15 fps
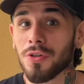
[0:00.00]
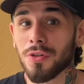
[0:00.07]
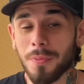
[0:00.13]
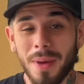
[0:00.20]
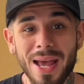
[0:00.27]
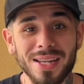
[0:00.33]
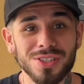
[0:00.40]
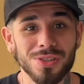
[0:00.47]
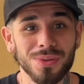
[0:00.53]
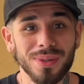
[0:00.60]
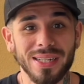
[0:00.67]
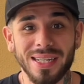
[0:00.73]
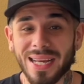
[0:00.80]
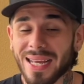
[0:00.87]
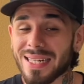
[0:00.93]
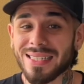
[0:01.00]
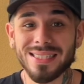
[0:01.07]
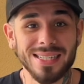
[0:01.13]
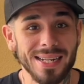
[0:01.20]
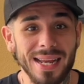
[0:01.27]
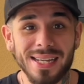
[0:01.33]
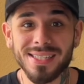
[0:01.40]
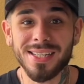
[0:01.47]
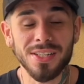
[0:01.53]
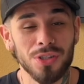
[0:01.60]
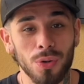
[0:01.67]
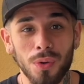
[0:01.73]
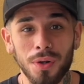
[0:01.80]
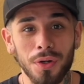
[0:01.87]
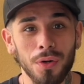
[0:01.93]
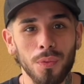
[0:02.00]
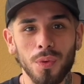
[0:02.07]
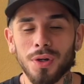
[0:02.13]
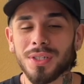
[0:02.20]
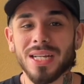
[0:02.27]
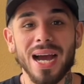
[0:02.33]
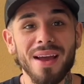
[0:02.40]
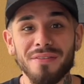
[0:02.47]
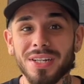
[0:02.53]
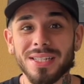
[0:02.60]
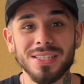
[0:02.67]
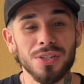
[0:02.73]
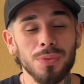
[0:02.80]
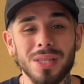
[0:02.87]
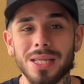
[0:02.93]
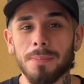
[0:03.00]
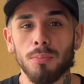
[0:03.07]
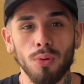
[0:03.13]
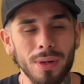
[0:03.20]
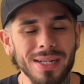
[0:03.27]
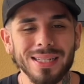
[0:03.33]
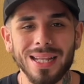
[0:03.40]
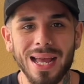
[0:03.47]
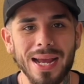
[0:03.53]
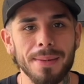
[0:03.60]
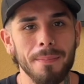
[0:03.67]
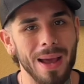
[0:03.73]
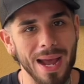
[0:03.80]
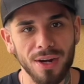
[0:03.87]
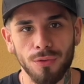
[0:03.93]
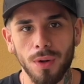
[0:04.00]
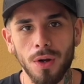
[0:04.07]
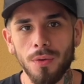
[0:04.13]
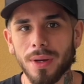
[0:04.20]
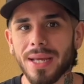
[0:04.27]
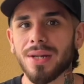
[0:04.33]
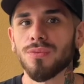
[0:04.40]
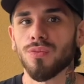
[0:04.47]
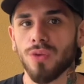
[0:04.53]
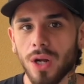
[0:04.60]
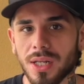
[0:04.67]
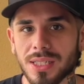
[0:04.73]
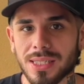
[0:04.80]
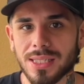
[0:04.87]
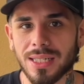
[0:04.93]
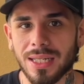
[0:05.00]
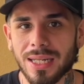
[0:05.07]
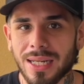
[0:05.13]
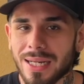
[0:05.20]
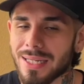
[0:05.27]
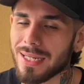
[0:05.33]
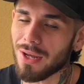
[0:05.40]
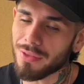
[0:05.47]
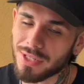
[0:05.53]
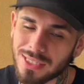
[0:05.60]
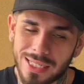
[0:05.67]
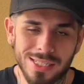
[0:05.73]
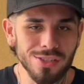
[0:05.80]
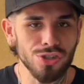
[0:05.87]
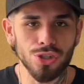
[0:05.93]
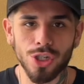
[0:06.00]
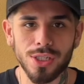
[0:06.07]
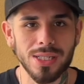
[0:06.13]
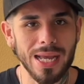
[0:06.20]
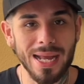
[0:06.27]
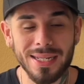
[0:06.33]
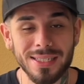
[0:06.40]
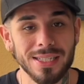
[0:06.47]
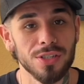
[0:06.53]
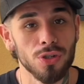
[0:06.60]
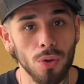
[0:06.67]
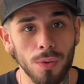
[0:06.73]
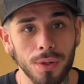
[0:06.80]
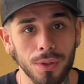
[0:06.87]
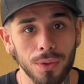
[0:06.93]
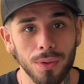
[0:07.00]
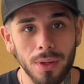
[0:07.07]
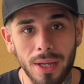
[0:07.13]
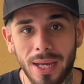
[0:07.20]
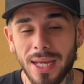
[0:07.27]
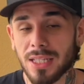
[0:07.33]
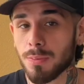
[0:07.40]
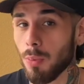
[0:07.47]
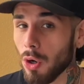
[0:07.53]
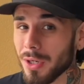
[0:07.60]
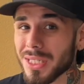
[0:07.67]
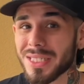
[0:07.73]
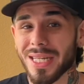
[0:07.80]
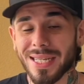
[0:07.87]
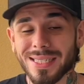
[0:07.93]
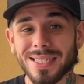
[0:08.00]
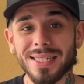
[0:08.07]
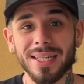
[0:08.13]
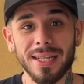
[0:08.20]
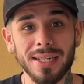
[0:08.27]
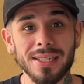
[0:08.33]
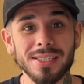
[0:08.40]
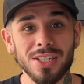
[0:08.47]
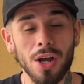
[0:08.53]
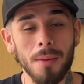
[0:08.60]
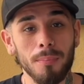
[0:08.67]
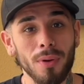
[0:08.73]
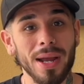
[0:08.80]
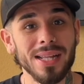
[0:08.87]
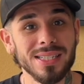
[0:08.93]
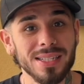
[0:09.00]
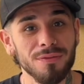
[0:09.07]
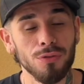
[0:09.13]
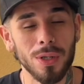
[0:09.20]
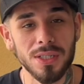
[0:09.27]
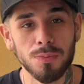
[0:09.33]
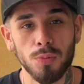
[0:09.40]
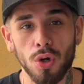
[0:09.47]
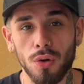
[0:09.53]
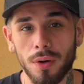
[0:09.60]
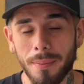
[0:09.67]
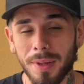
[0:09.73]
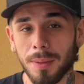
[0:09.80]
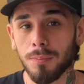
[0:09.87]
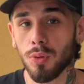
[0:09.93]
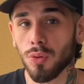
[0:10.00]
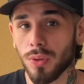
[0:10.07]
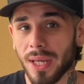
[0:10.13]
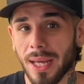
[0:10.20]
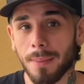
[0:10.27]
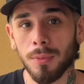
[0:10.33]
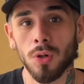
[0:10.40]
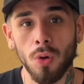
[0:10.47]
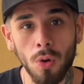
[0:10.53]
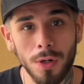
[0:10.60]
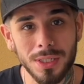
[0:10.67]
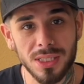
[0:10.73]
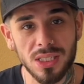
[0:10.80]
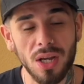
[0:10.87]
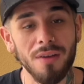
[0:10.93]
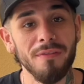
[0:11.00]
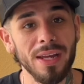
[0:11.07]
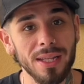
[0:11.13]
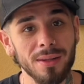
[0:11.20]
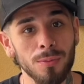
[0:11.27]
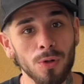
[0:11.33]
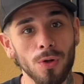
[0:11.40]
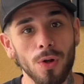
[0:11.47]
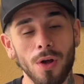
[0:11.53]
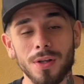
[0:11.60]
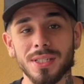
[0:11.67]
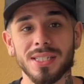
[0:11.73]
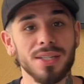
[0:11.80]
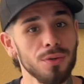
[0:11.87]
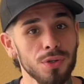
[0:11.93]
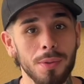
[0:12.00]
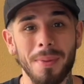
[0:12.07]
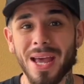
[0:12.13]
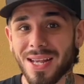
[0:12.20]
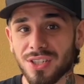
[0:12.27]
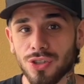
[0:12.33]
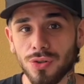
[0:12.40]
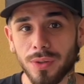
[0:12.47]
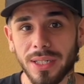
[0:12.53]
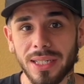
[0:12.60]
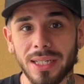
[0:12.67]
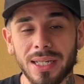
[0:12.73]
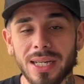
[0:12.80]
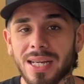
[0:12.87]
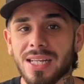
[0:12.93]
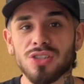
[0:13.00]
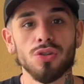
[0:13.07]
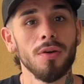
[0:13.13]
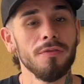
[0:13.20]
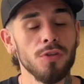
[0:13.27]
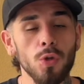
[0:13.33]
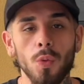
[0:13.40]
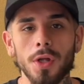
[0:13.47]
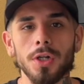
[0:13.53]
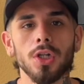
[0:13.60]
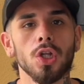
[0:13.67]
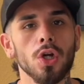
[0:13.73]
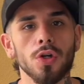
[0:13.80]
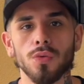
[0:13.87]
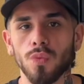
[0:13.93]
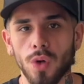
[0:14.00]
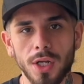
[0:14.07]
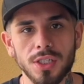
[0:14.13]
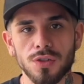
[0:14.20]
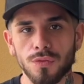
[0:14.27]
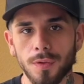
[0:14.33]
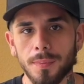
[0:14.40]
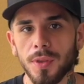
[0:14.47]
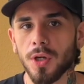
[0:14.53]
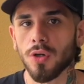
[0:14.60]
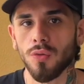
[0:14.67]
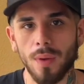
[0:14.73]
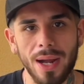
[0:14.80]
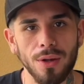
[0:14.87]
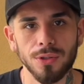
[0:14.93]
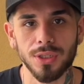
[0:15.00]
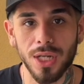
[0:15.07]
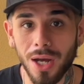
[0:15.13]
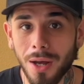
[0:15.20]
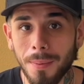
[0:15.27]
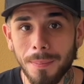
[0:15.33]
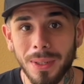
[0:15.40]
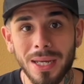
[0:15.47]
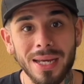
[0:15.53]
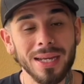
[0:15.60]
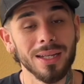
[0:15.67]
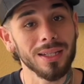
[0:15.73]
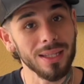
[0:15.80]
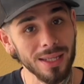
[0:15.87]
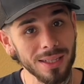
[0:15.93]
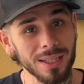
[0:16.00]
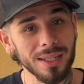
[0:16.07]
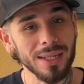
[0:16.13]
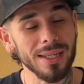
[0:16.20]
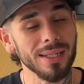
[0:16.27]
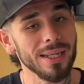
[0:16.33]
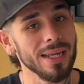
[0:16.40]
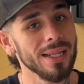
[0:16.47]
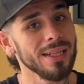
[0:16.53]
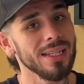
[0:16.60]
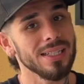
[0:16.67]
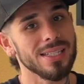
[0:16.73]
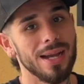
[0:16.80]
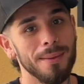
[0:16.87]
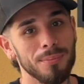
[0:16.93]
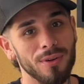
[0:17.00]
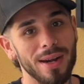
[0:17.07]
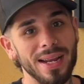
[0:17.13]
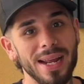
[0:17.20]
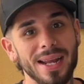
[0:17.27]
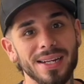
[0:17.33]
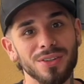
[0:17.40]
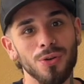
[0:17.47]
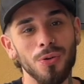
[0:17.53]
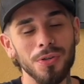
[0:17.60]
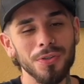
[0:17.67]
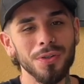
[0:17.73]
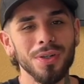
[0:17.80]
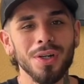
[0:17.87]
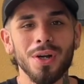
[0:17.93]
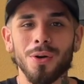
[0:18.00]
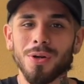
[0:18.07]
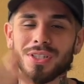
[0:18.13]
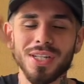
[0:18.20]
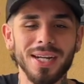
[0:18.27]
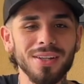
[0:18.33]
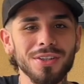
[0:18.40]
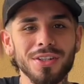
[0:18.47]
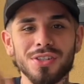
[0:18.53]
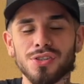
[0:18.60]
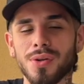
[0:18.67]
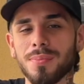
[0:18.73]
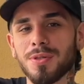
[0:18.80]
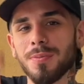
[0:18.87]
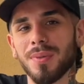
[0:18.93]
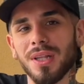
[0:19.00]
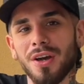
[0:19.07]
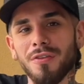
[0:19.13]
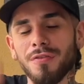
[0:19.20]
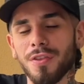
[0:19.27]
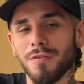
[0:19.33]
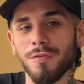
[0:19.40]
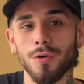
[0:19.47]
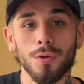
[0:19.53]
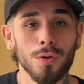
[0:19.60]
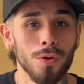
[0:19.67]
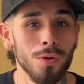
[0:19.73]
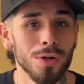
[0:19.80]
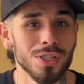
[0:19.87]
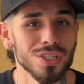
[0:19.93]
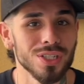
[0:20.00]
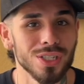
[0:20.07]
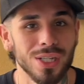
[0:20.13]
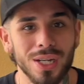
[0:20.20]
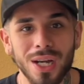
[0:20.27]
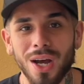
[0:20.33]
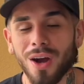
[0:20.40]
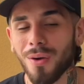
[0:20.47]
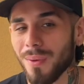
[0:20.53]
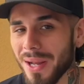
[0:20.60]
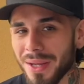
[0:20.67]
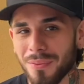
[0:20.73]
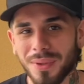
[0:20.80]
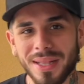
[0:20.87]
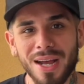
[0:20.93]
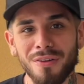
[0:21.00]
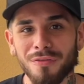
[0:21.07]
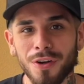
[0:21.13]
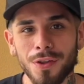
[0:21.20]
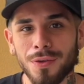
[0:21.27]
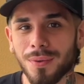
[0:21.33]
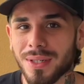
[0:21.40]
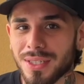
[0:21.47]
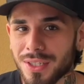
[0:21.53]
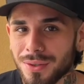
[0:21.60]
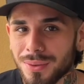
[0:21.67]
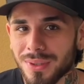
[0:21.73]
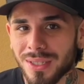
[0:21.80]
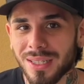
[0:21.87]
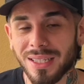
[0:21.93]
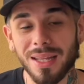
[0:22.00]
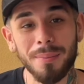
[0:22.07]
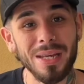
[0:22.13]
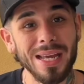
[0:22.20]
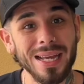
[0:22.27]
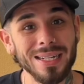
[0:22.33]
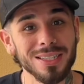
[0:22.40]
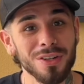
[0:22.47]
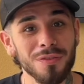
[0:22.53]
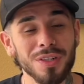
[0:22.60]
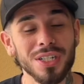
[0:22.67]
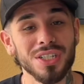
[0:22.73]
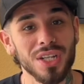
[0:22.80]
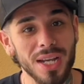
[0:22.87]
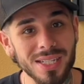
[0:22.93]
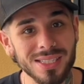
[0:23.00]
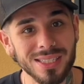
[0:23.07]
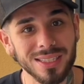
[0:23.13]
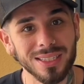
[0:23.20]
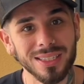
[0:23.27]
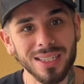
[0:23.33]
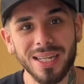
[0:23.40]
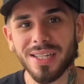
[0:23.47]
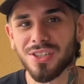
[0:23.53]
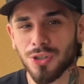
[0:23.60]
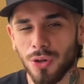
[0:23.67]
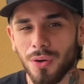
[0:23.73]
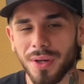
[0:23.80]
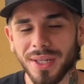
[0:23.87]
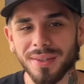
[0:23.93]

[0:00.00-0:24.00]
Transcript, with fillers: to Mastery, and in today's tutorial, we're diving into the line macro in Rust. Now this isn't just any tutorial, it's part of Jayson Lennon's comprehensive Rust programming bootcamp course available on Zero to Mastery. So if you want to learn Rust from the ground up, click the link in the top right hand corner or check out the description below for the full course. Alright, without further ado, let me hand it over to Jayson. Enjoy!